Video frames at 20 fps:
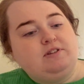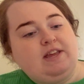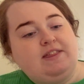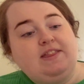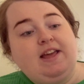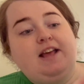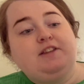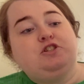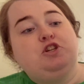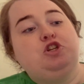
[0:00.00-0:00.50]
and
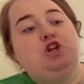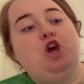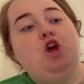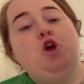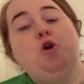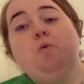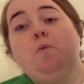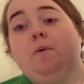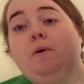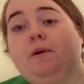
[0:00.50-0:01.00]
that's a
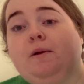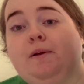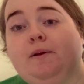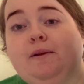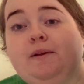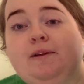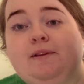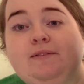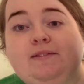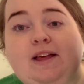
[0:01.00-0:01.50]
two.
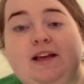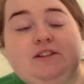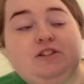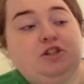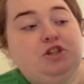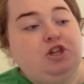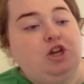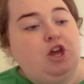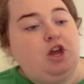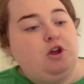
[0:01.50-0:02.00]
That's
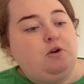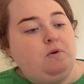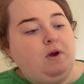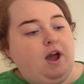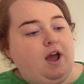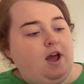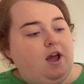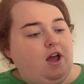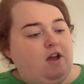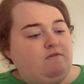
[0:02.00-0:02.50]
a two,
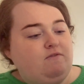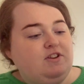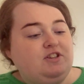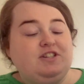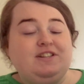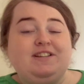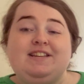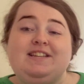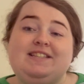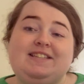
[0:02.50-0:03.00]

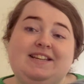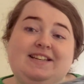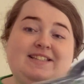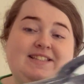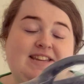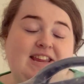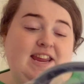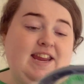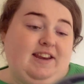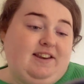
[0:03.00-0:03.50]
originally
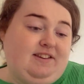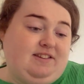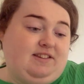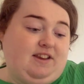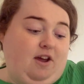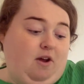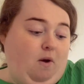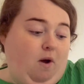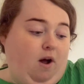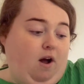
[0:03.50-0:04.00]
16,
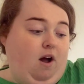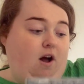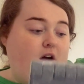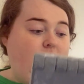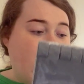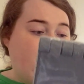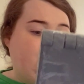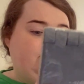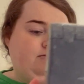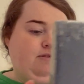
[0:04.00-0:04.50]
so
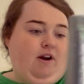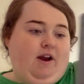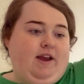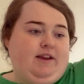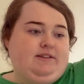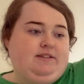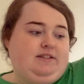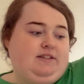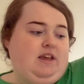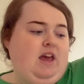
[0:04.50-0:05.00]
half
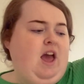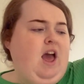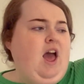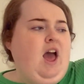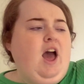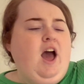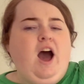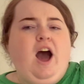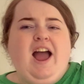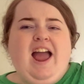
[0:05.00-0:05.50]
price.
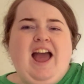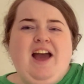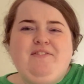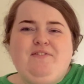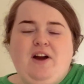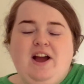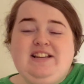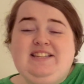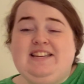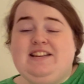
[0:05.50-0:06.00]

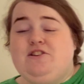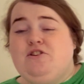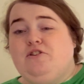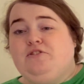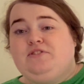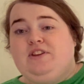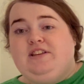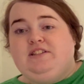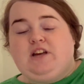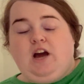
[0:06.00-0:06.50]
I did
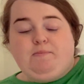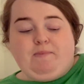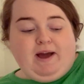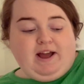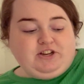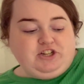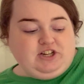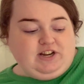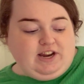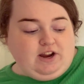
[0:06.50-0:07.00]
look these up
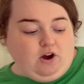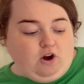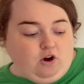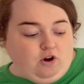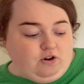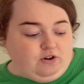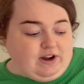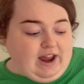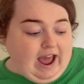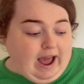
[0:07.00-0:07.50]
actually
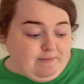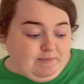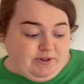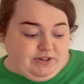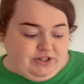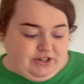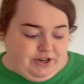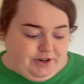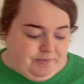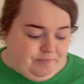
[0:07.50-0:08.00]
on
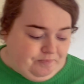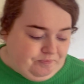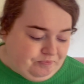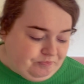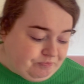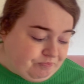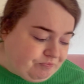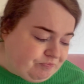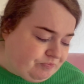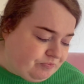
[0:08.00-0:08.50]
Amazon.
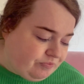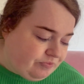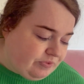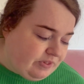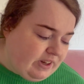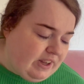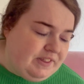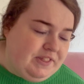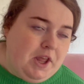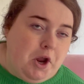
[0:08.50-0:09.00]

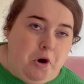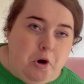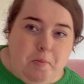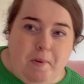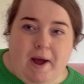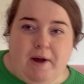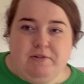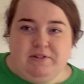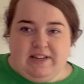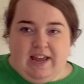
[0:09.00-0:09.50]
They're
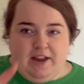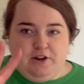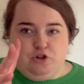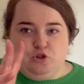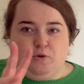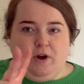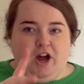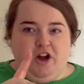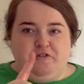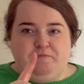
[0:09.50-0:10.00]
about
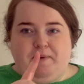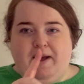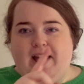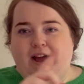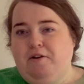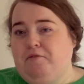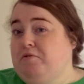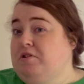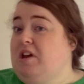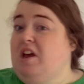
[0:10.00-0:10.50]
£10-12,
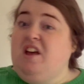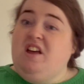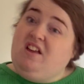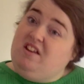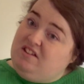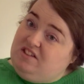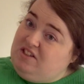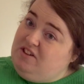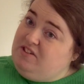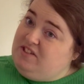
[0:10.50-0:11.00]

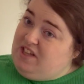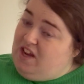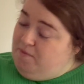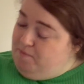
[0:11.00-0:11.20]
so save